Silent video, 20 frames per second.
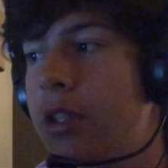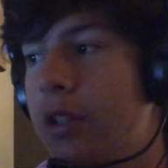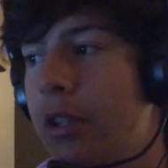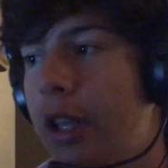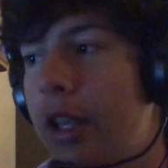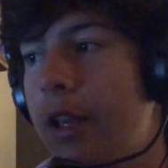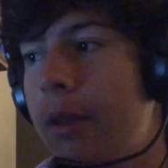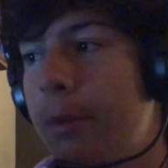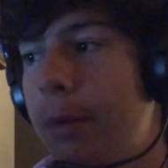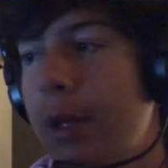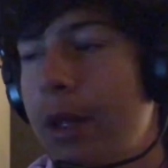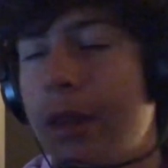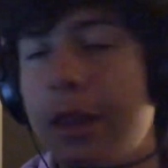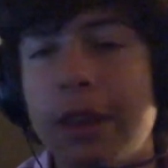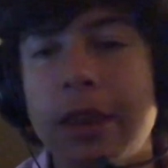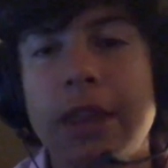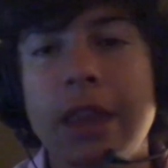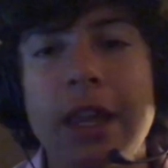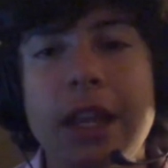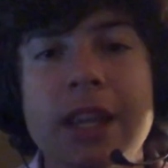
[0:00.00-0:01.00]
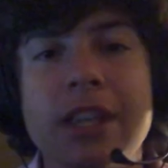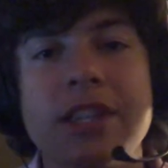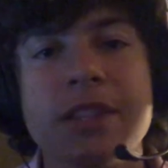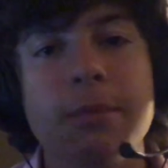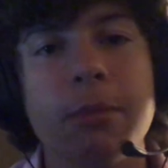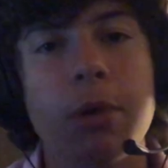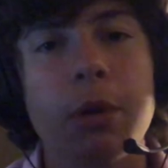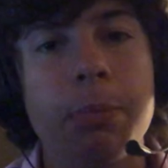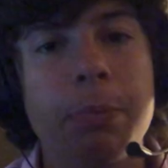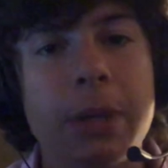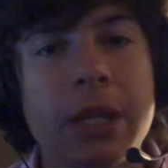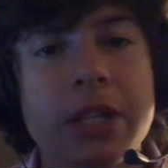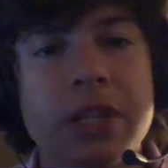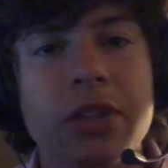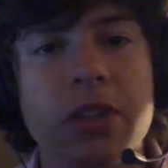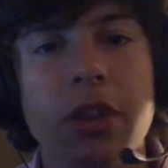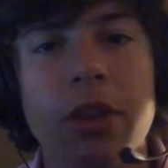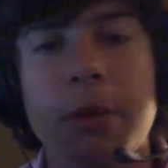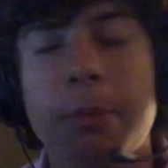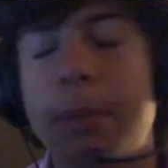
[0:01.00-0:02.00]
late. But they need some more pieces
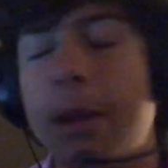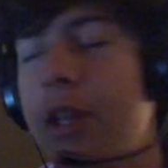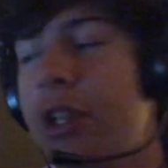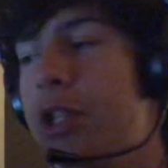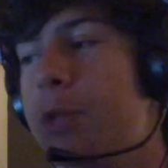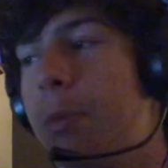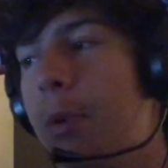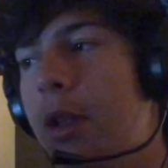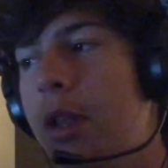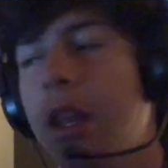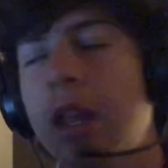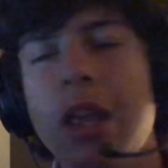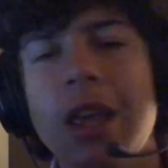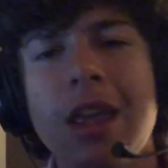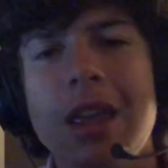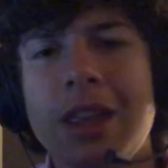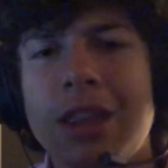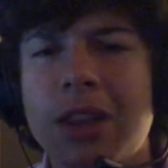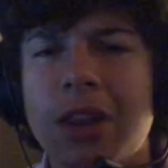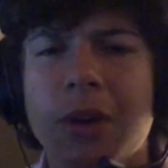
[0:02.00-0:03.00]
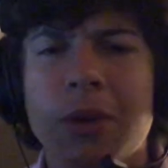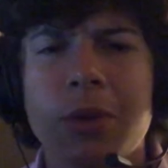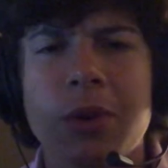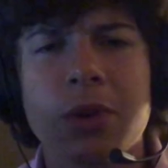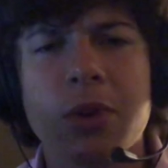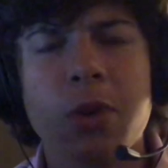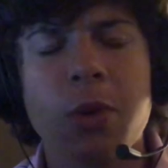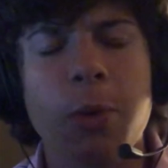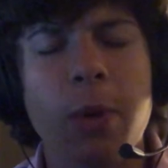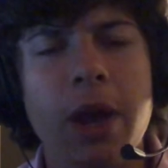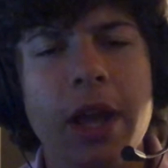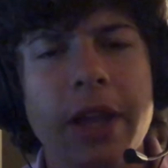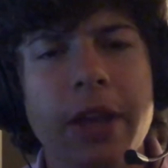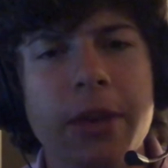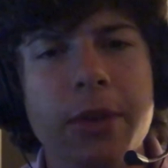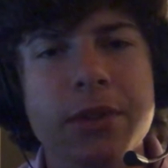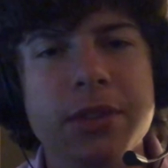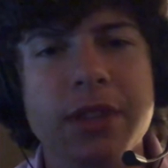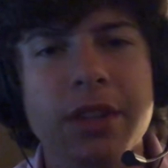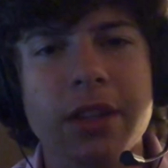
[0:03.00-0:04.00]
on their bench. But Kawhi
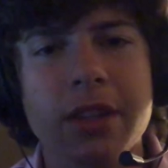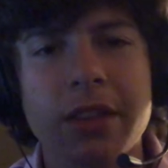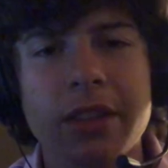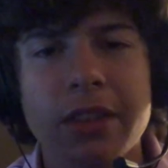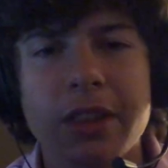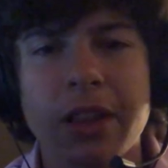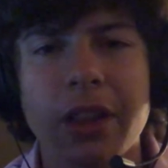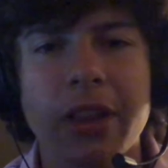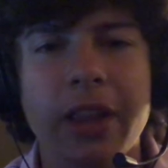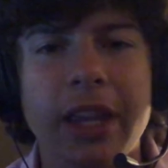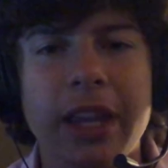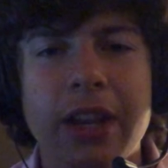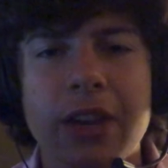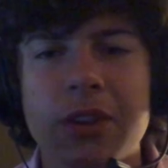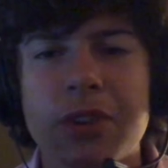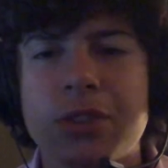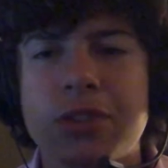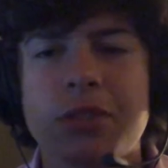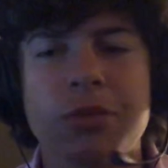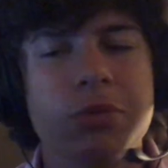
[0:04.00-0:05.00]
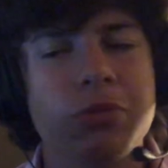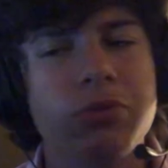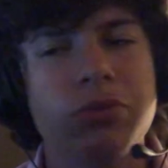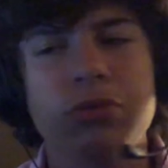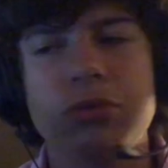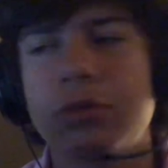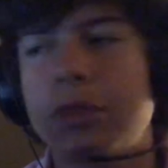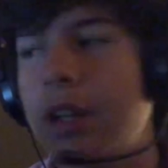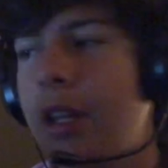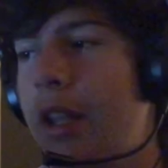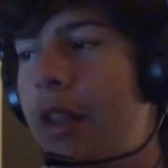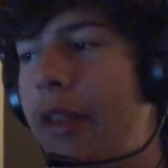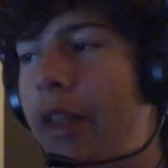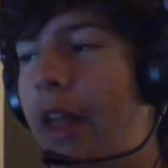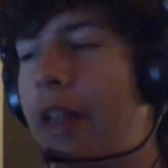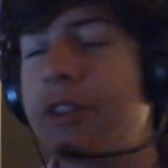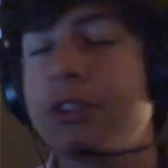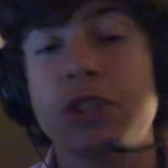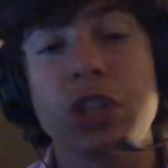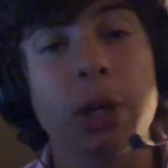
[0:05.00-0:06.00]
goes to the Lakers,
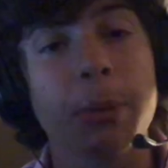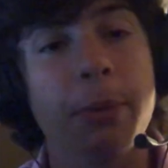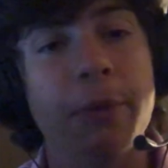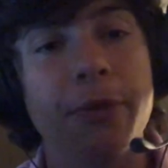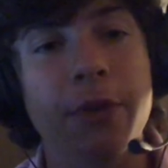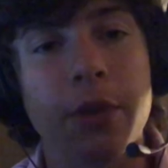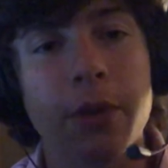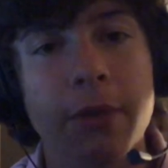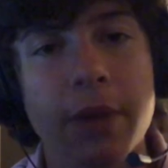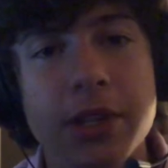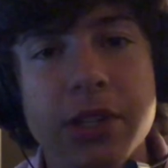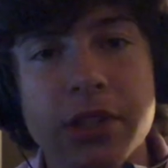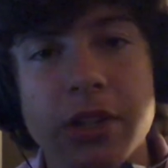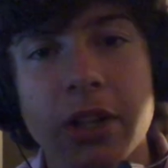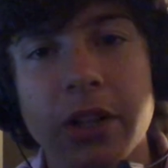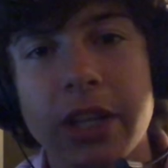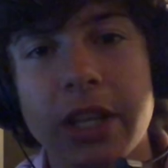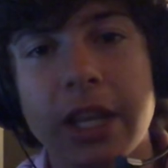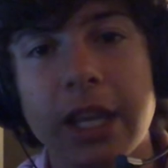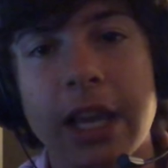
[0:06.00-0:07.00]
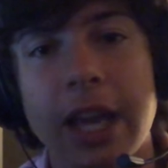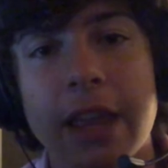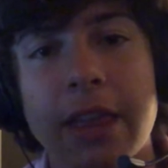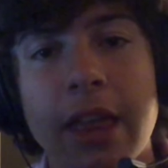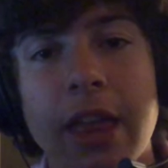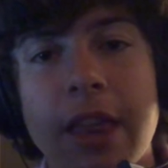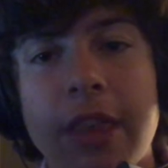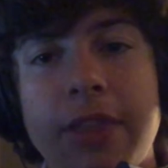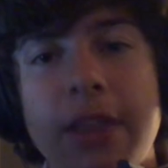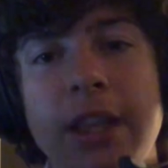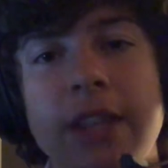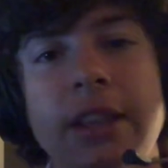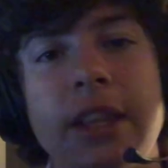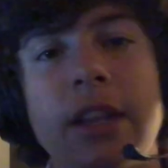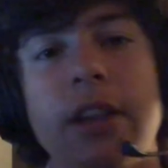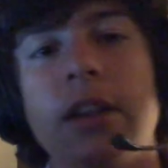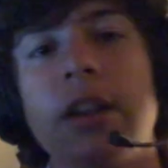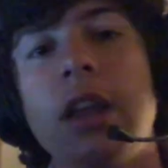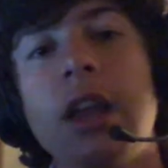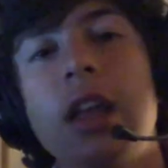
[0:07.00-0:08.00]
that's trouble for the rest of the league. I think
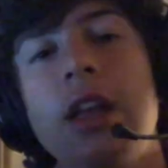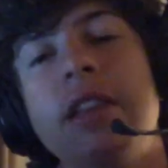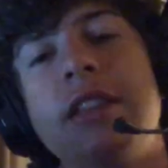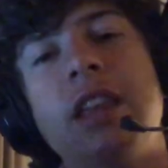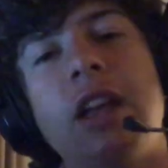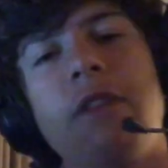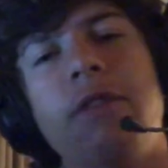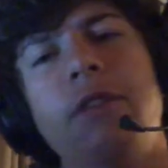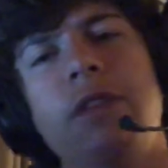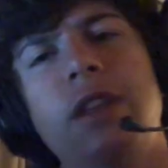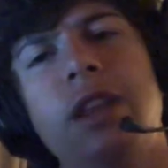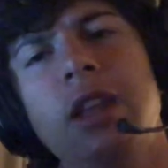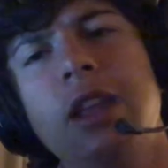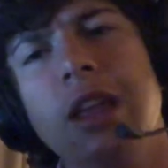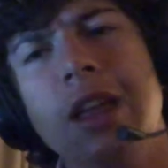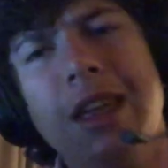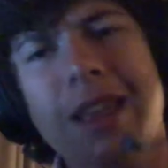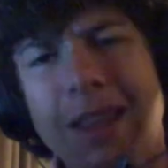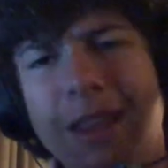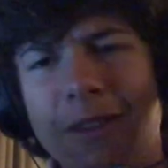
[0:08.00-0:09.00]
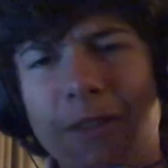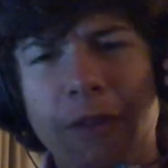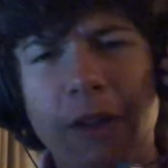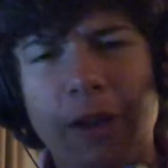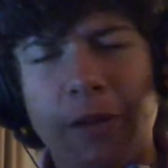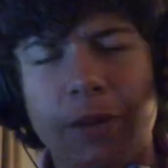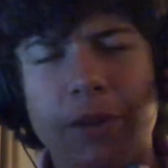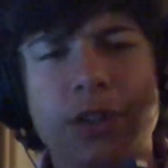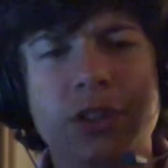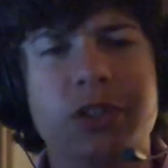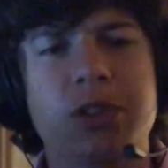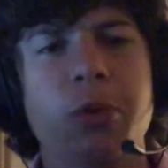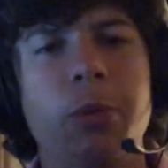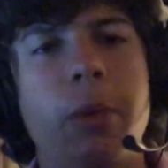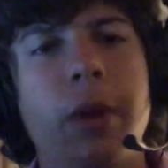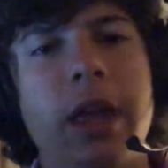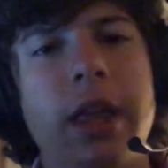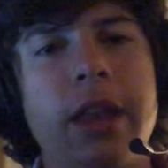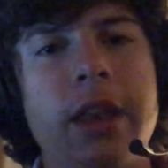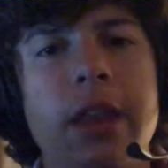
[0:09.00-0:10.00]
they're definitely favorites to
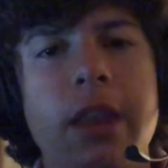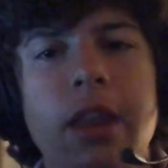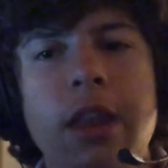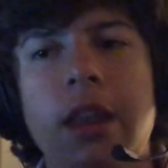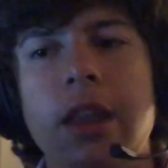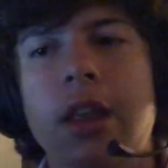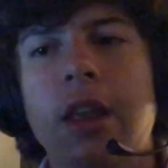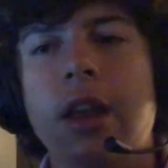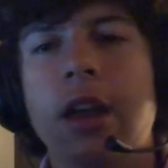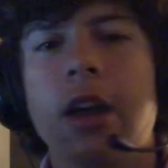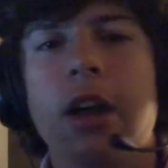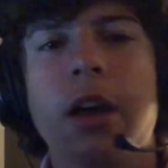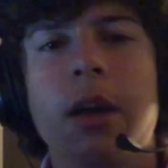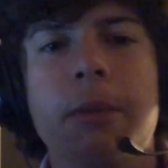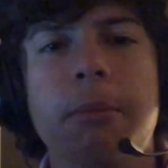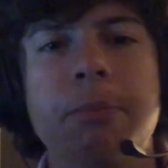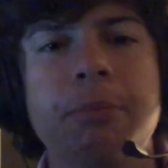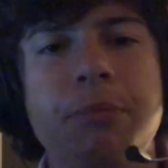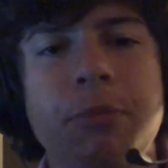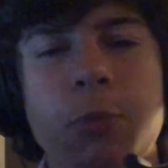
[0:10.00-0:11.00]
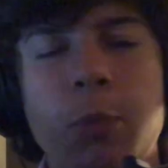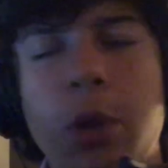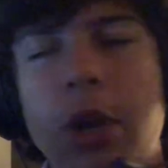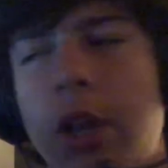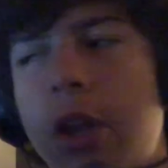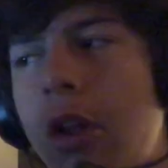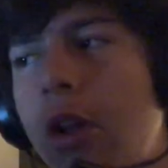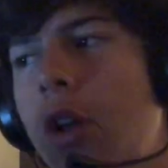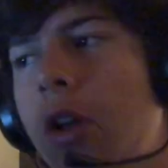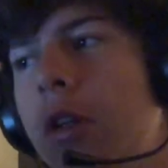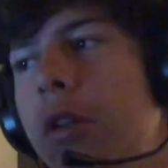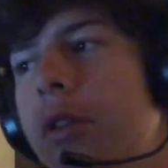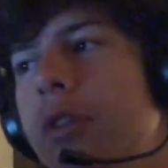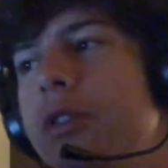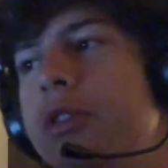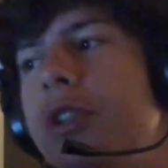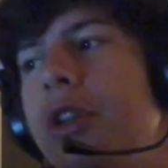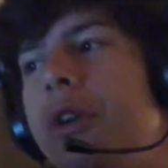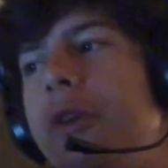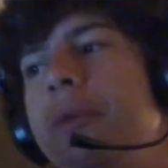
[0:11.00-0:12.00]
win it all.
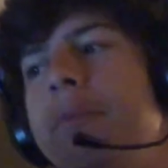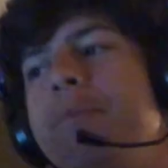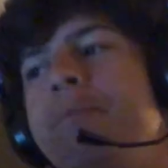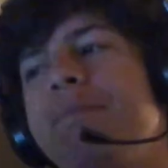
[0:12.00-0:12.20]
So